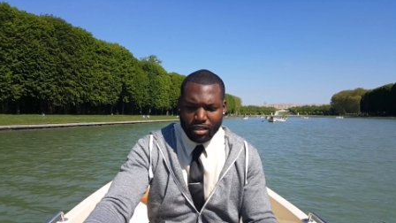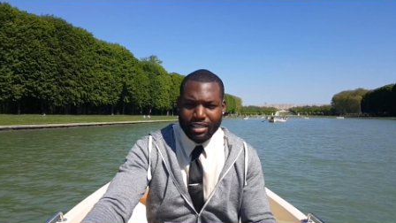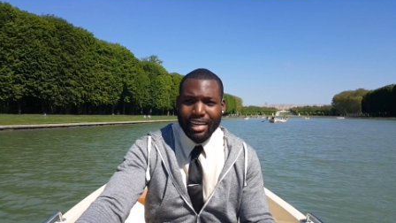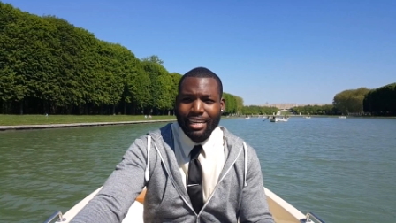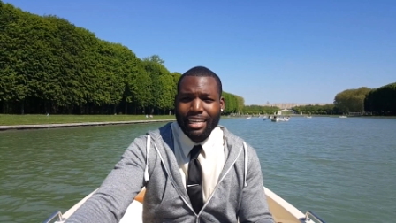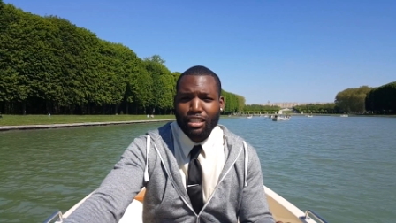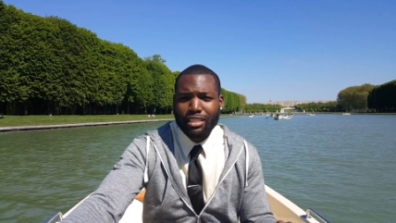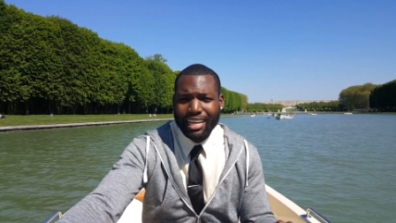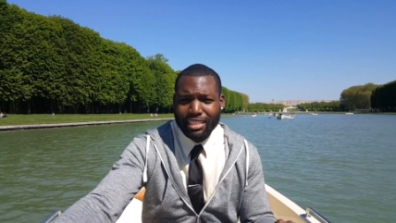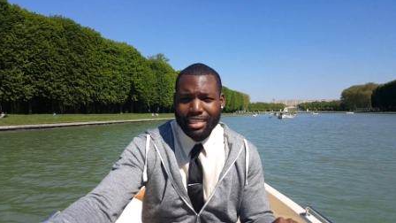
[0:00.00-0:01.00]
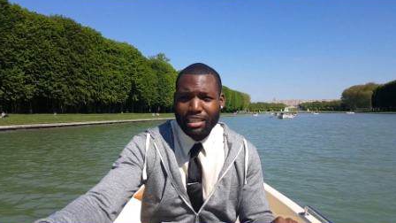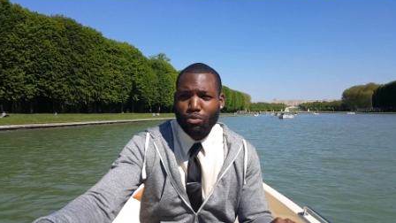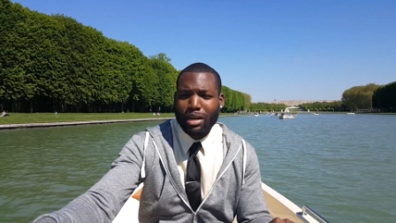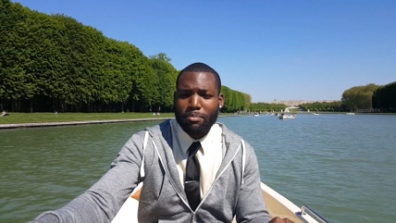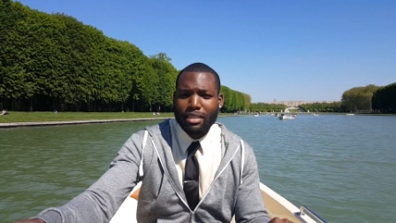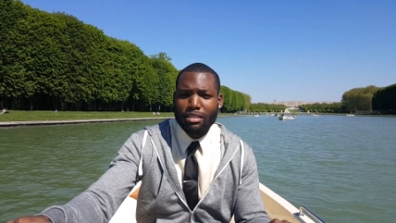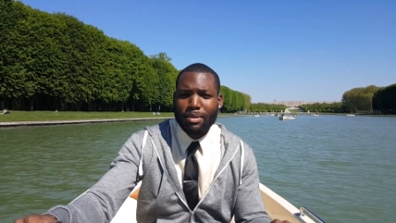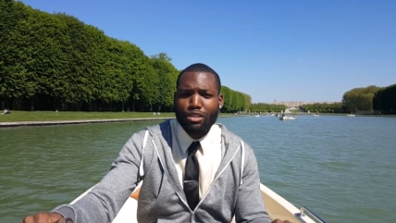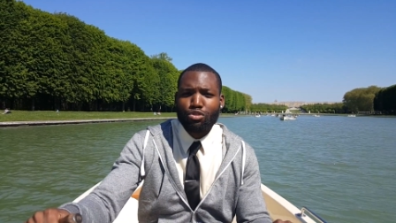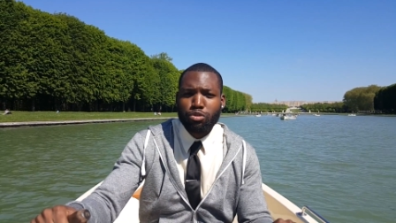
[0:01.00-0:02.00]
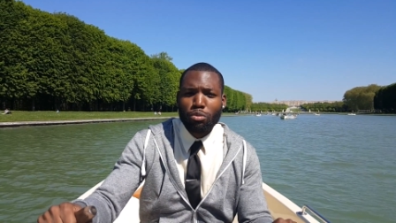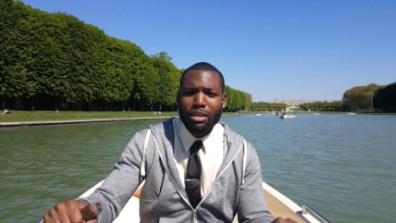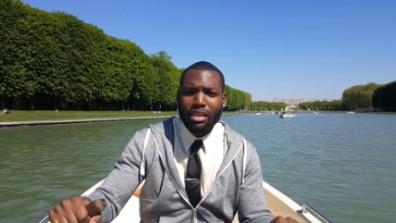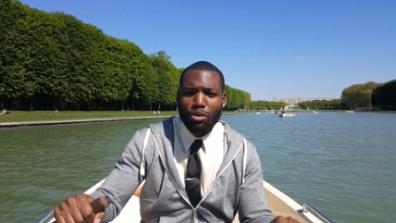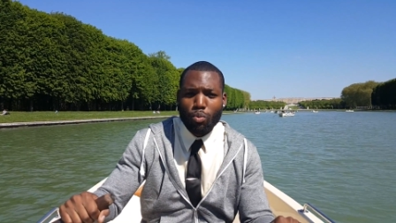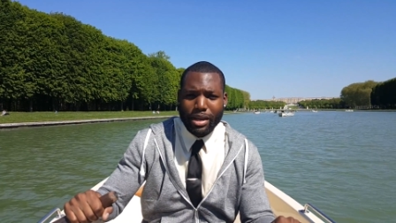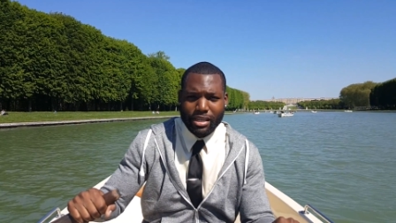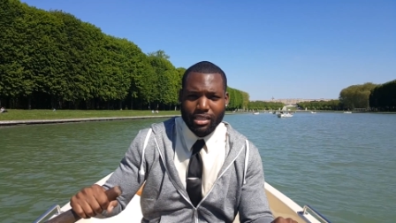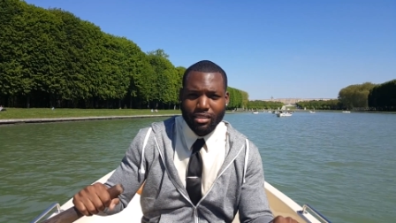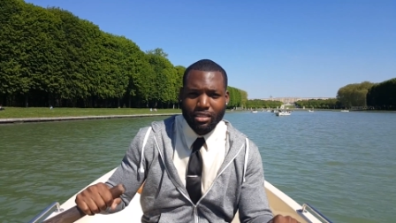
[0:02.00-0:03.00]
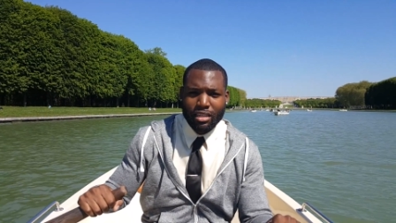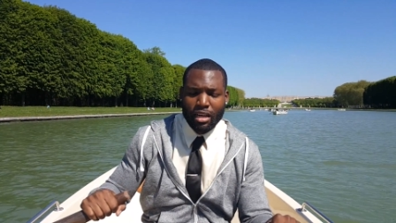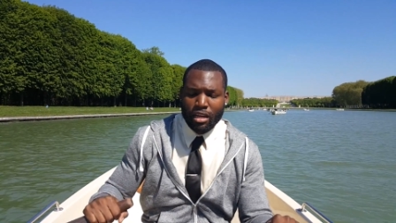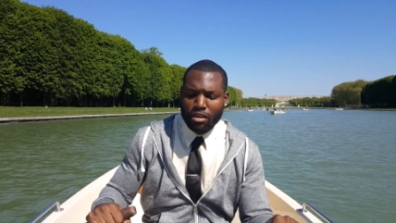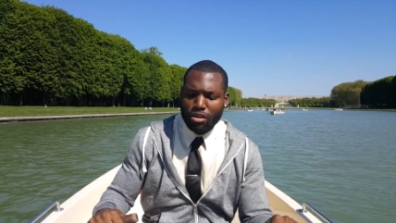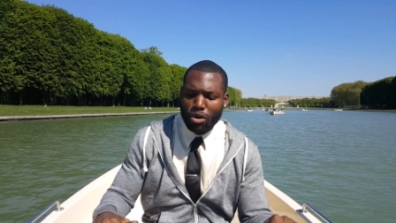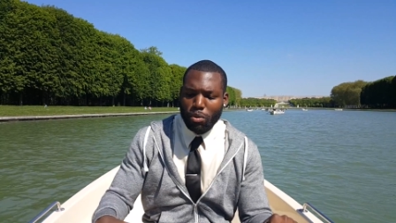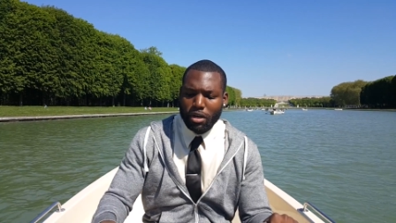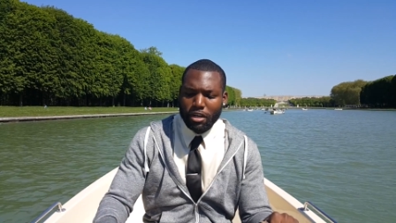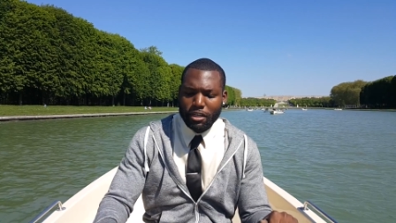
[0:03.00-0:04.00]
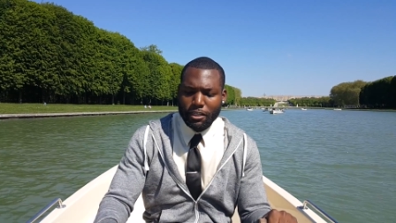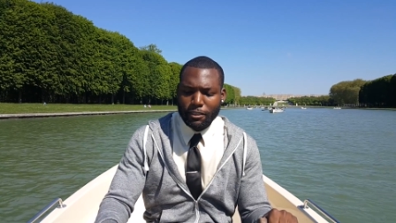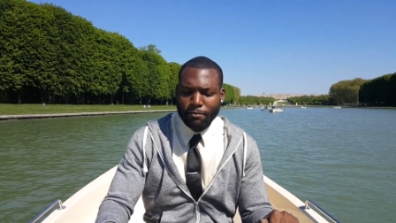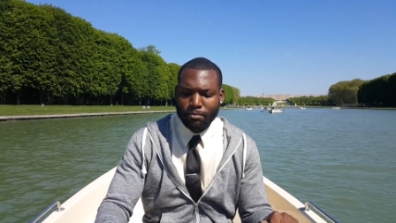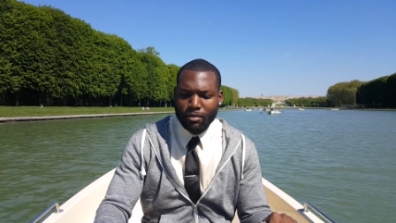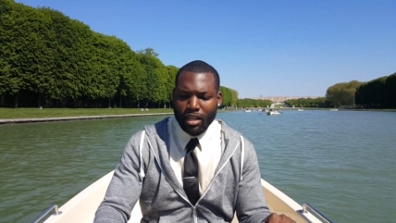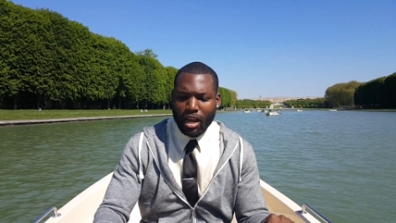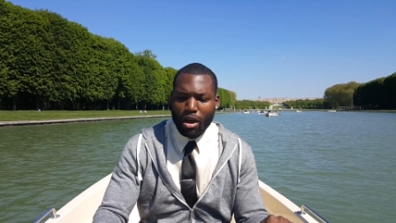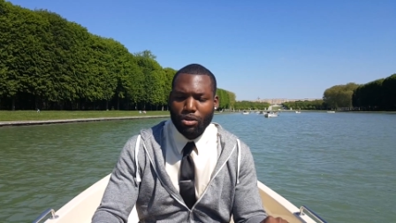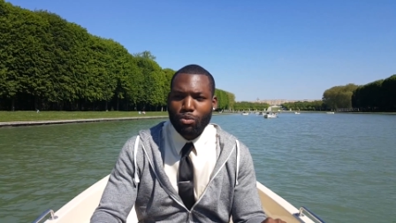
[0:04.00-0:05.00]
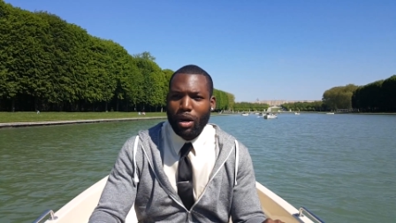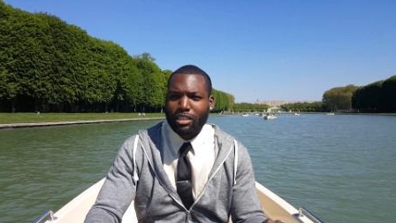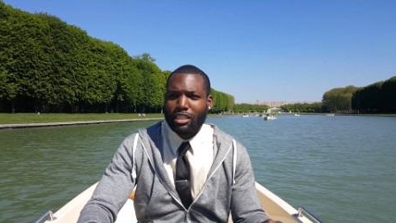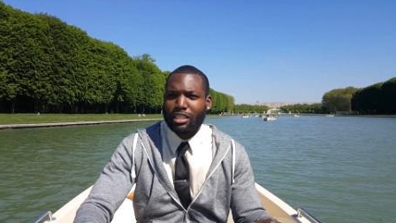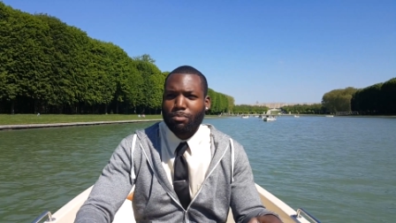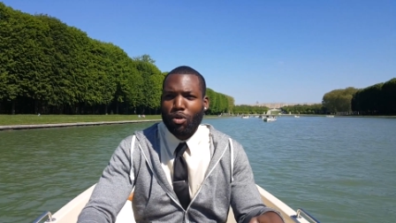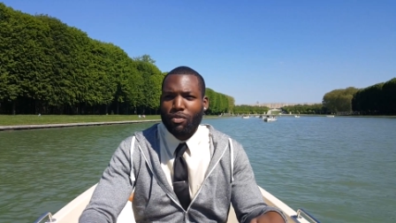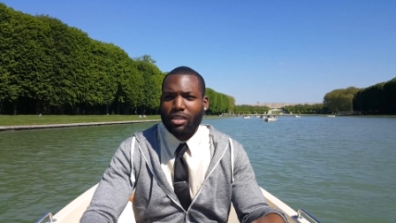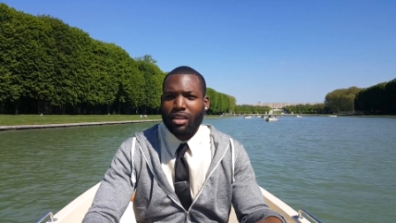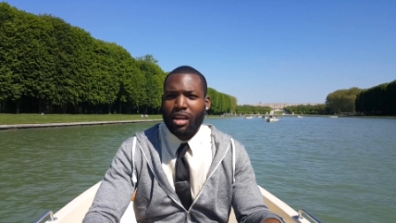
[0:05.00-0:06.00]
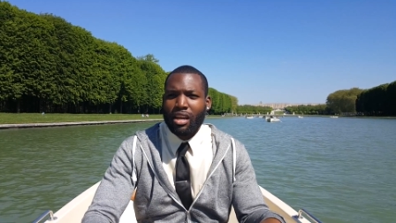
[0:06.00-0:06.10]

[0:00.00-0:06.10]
That, that's, that's, that's what it means to be truly awakened. You know, uh, I was watching this movie